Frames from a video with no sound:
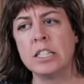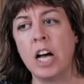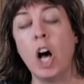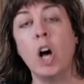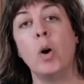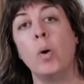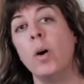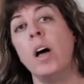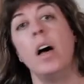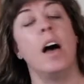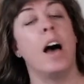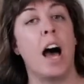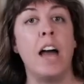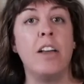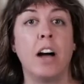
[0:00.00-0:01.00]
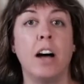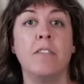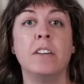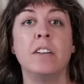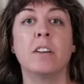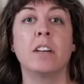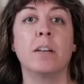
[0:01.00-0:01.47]
Oh, and
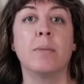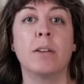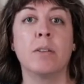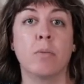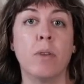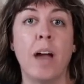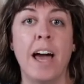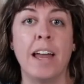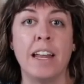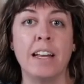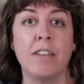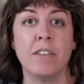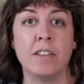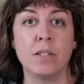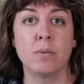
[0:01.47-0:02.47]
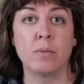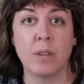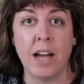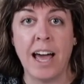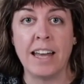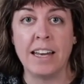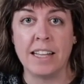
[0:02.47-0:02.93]
often they're going to be red. And if it's a
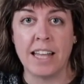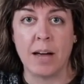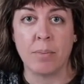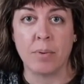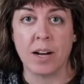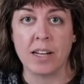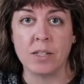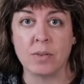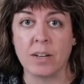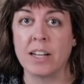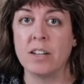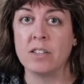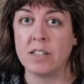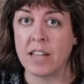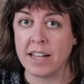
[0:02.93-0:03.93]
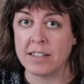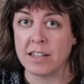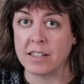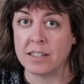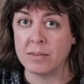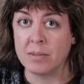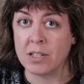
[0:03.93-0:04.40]
red in that price range, that's
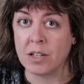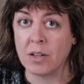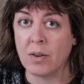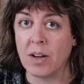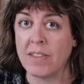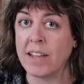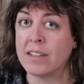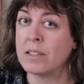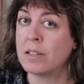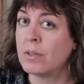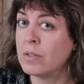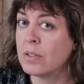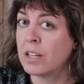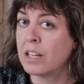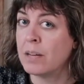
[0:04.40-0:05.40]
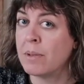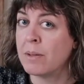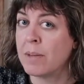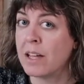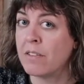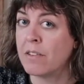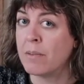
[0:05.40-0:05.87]
awesome too. And that's usually going to be
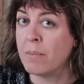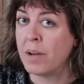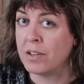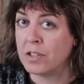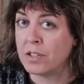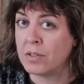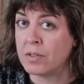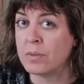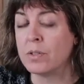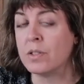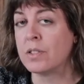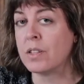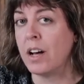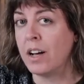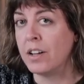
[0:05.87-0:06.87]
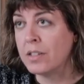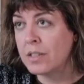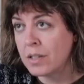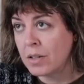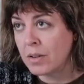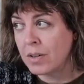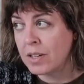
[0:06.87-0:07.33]
made from Mondouse, which is
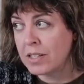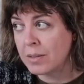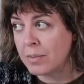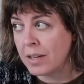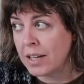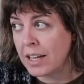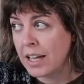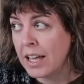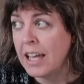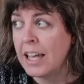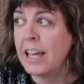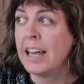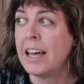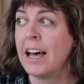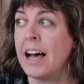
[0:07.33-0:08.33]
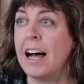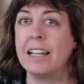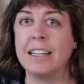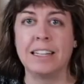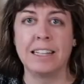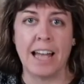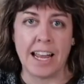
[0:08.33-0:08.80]
also going to be a
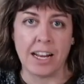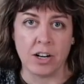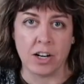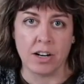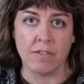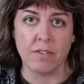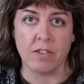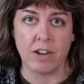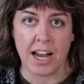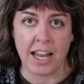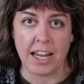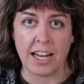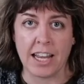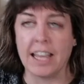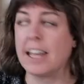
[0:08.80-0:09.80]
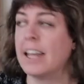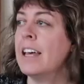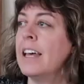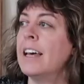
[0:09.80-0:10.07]
lighter variety,